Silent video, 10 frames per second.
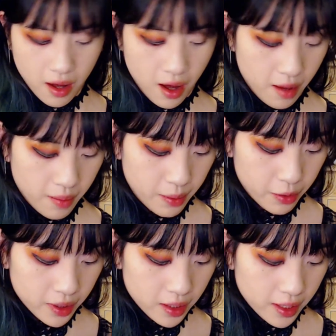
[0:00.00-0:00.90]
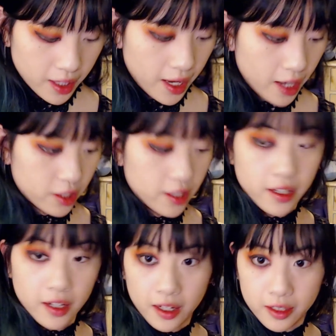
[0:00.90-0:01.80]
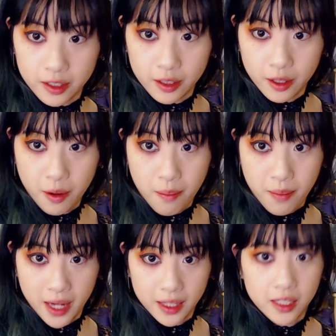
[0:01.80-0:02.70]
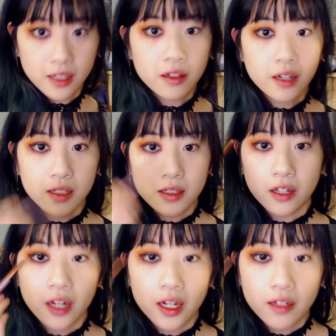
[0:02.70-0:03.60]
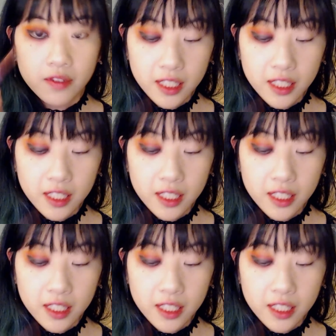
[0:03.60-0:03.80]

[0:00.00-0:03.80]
I'm going to take actually the color Maneater and start kind of